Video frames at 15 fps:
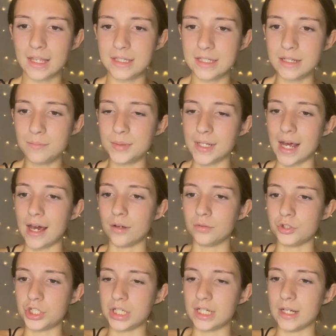Deep down,
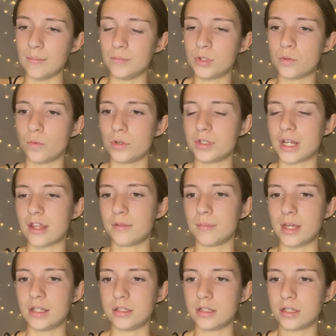she glimpsed what death
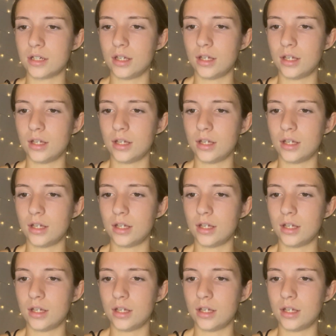meant.